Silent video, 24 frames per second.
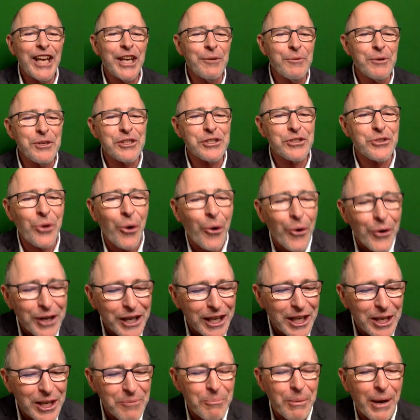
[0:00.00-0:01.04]
and he was
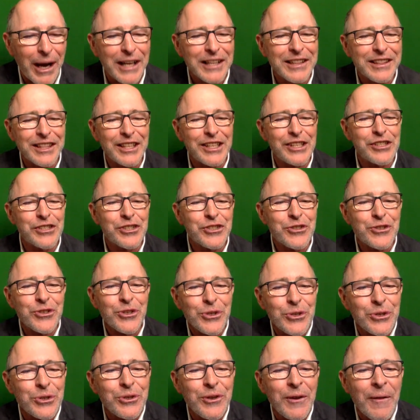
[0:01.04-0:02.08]
talking about these
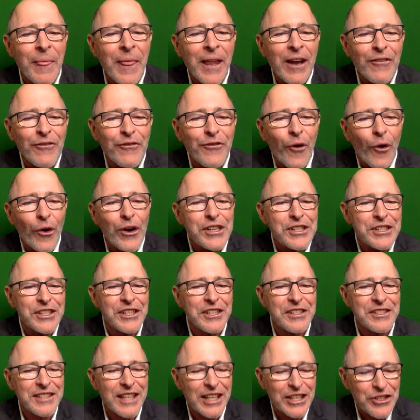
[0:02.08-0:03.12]
two
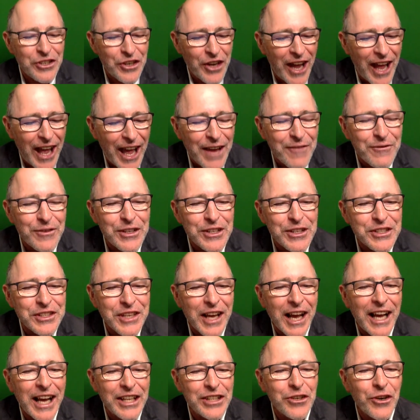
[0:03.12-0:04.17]
voices that you have
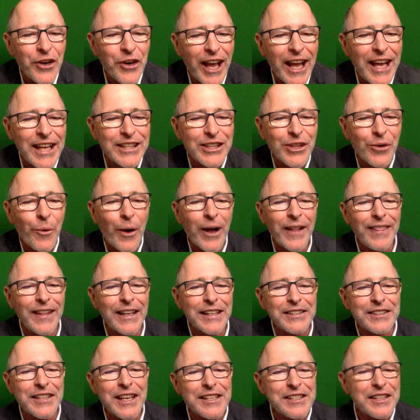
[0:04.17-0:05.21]
inside your head the one
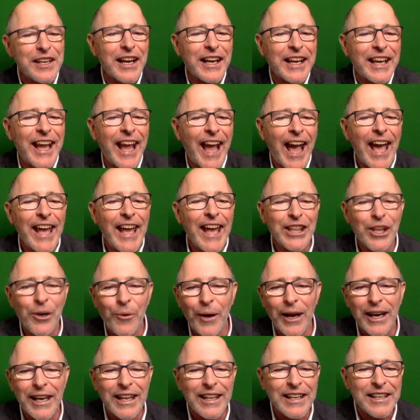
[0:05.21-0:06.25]
that says, I can, and the
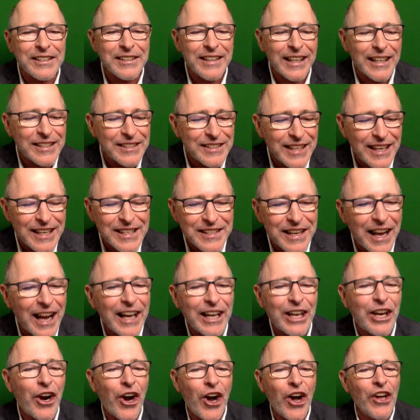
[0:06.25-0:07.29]
one that, that says,
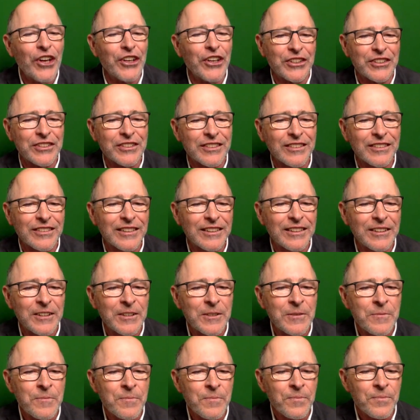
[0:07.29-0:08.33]
I can't
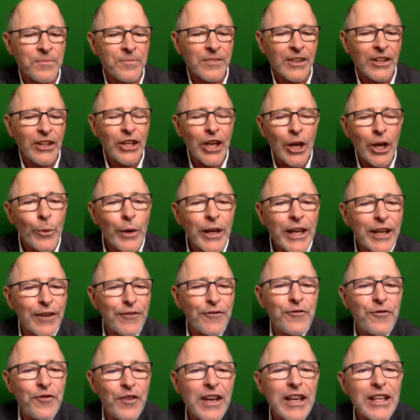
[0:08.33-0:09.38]
you know, we
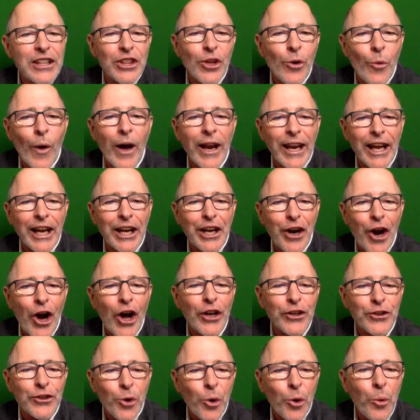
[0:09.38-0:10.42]
can feed the one I
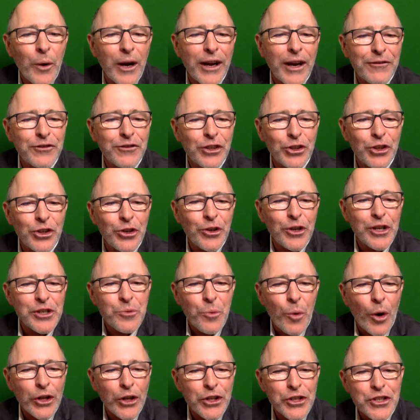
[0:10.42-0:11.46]
can't. All we have to do
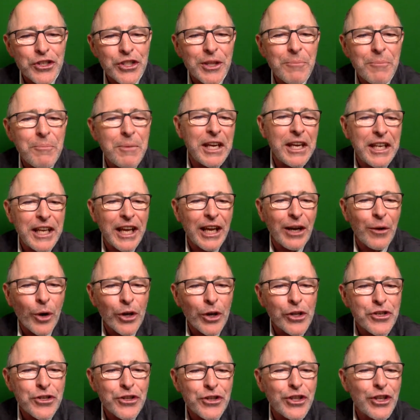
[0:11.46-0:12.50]
is watch the media,
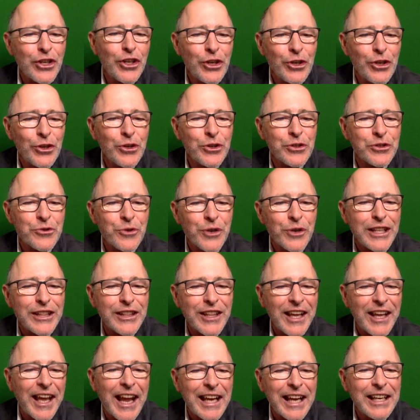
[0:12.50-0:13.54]
watch the news, read
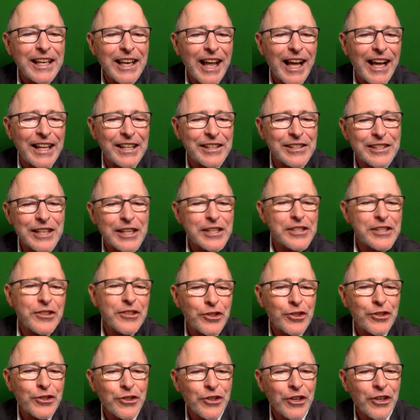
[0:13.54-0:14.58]
the headlines,
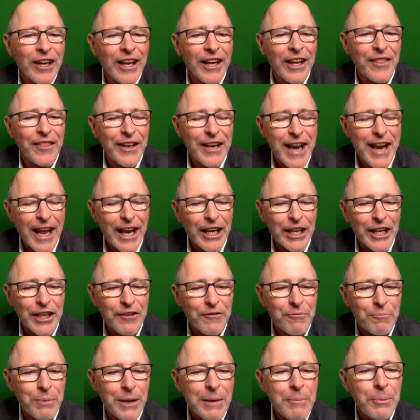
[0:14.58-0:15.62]
listen to the
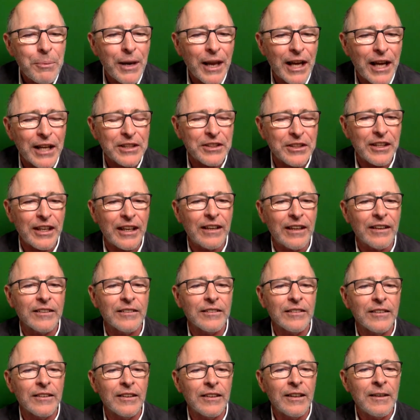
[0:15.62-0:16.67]
negative people out there.
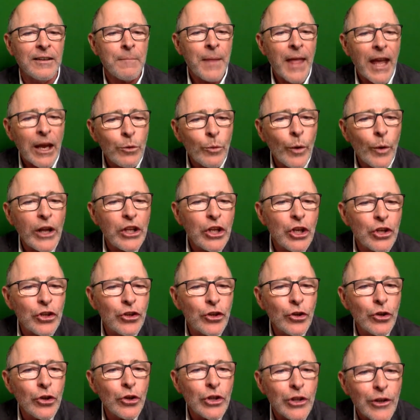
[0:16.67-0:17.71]
And when you
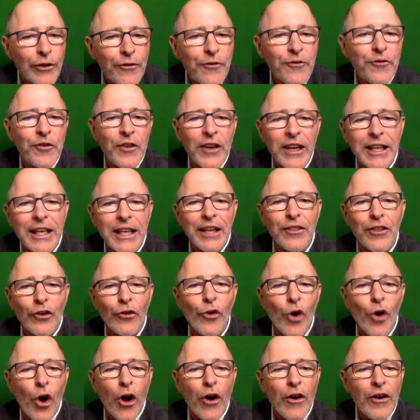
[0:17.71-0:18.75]
do, you're feeding the
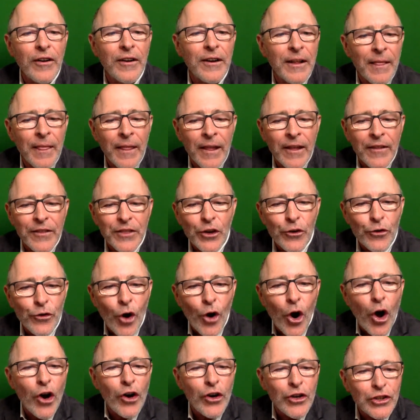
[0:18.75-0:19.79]
wrong, the
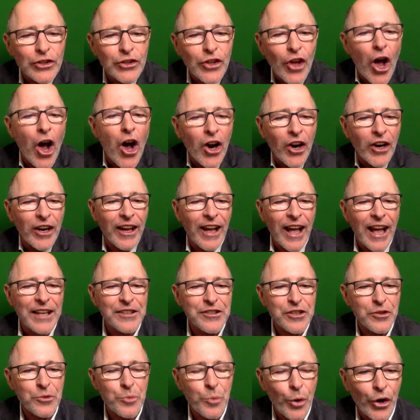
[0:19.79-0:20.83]
wrong dog,
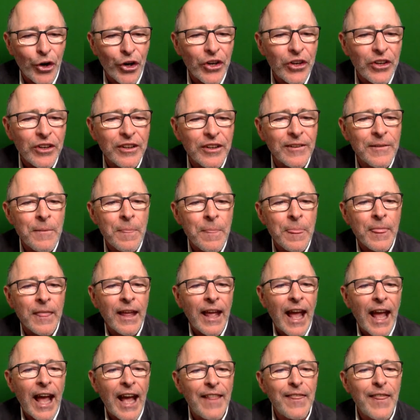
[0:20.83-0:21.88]
as it were,
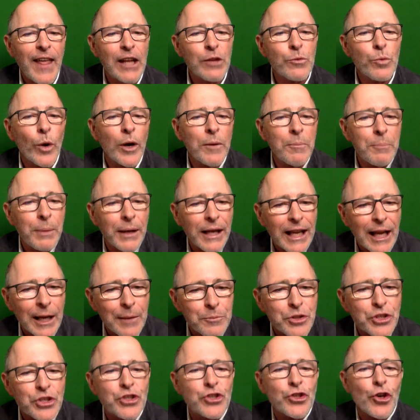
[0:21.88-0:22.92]
and that one
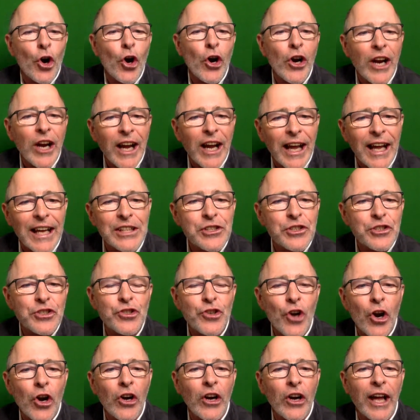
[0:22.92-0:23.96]
becomes stronger and
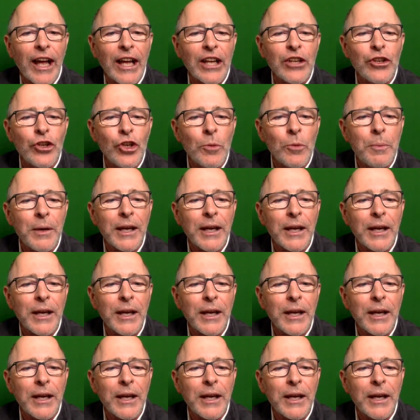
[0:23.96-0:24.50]
stronger and you